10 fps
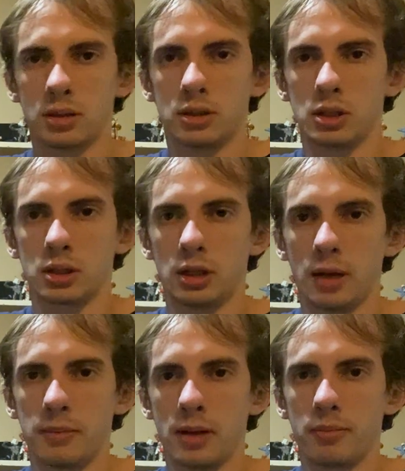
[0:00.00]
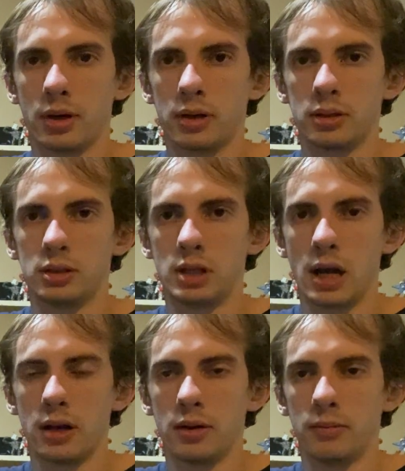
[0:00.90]
just clamp that part
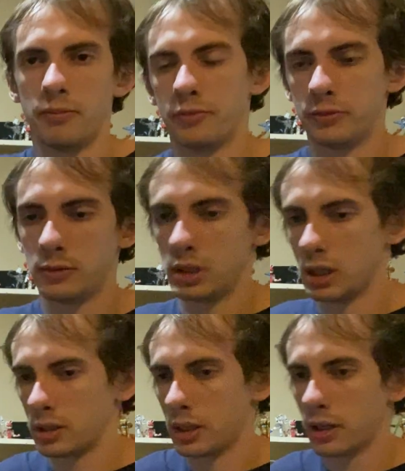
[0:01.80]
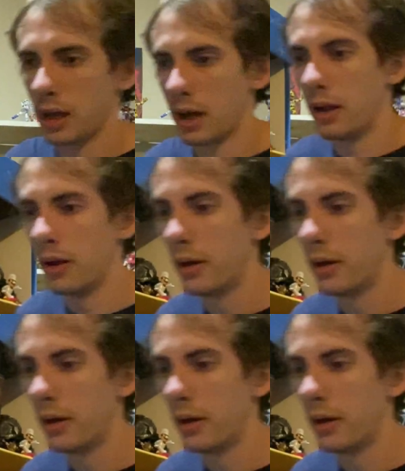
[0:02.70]
shut, just like that.